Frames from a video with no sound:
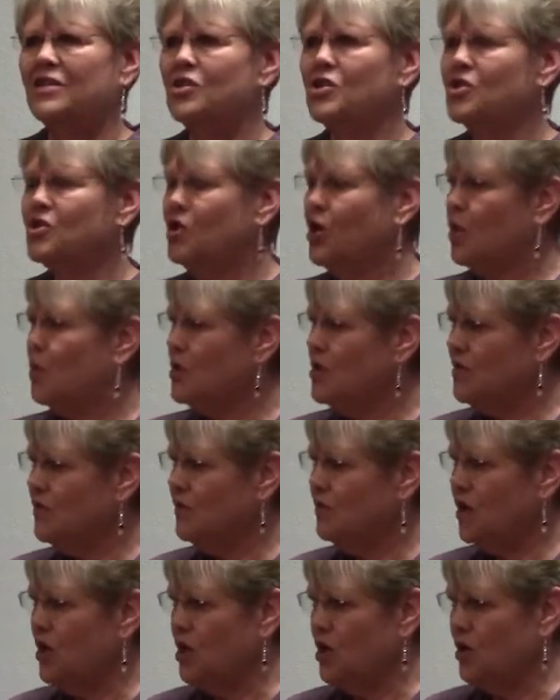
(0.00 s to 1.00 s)
Just go with the
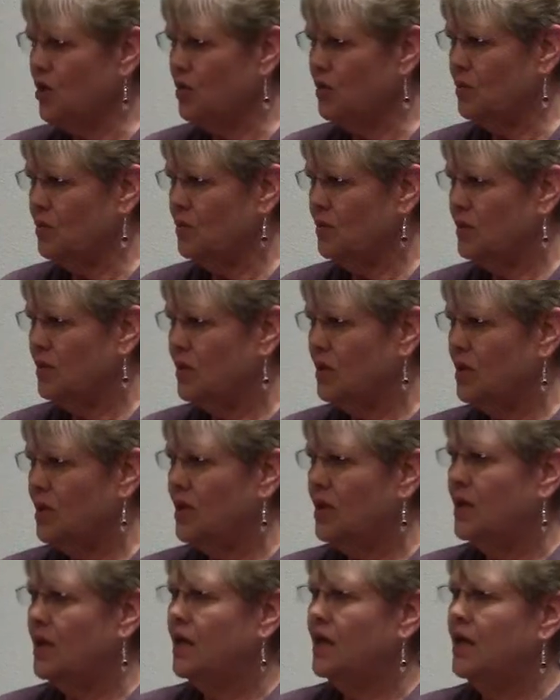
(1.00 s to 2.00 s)
flow
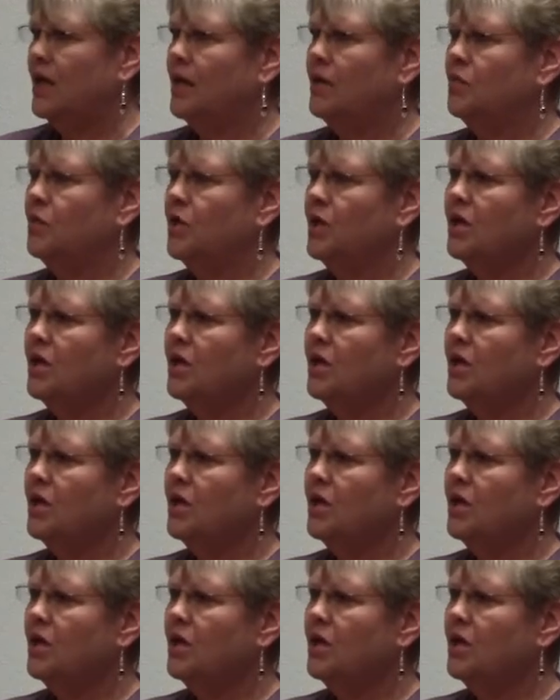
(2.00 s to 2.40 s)
and